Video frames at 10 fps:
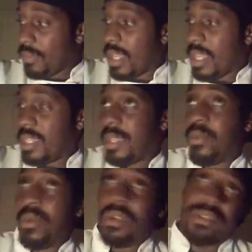I had
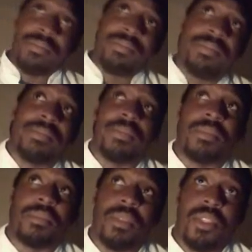like one
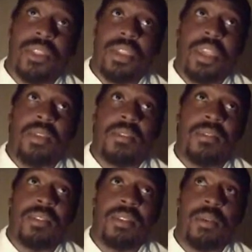thing
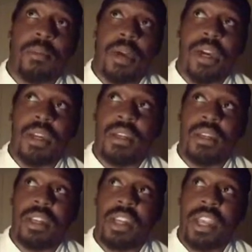come back.